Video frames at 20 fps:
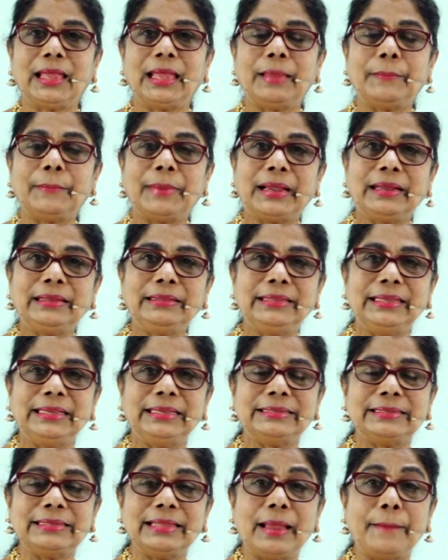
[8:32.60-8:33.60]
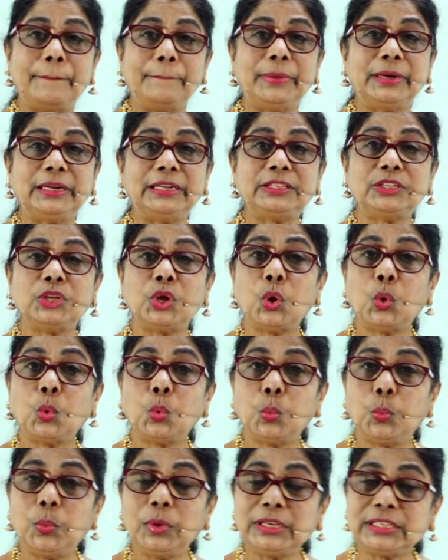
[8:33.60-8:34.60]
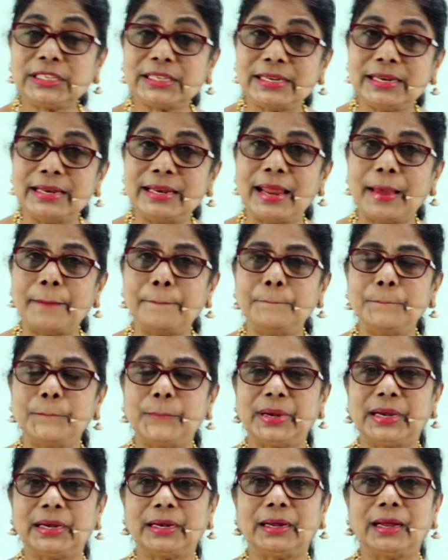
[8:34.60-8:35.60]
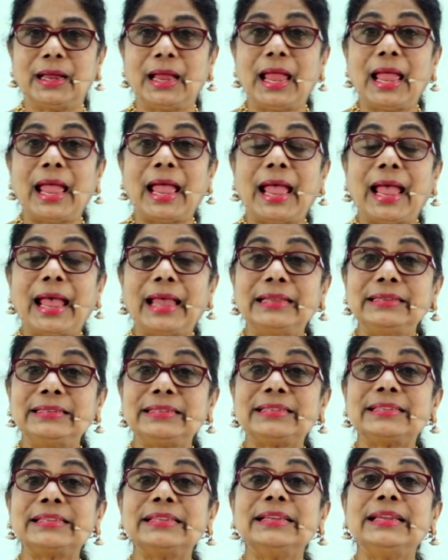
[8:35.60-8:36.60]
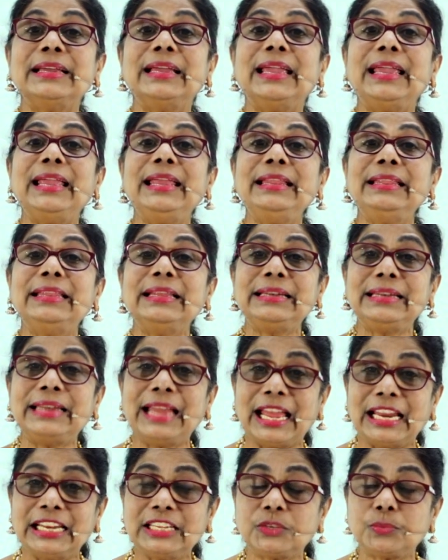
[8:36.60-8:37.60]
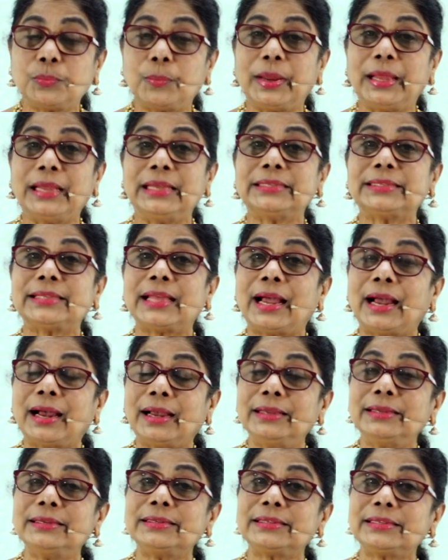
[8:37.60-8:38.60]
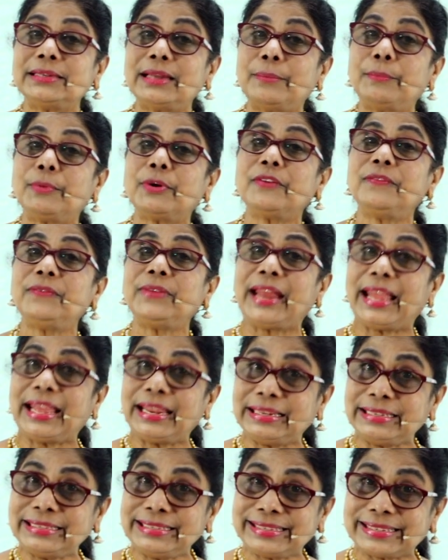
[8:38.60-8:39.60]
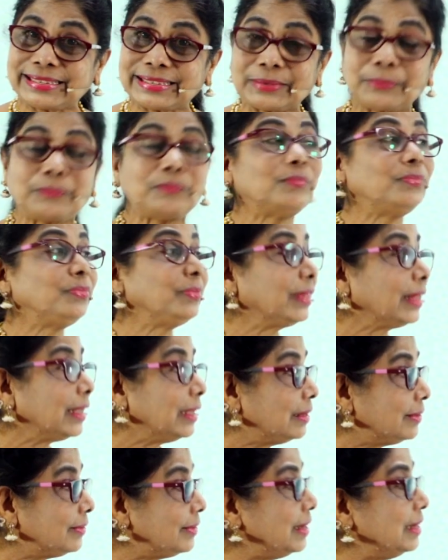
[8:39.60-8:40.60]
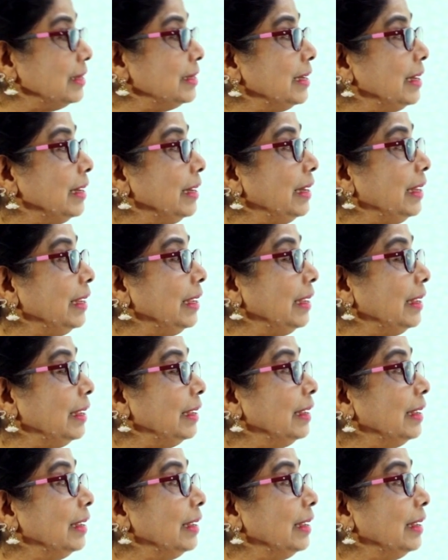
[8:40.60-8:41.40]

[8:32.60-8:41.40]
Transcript: Among these numbers, which number has in the tens place the highest number of tens? Certainly.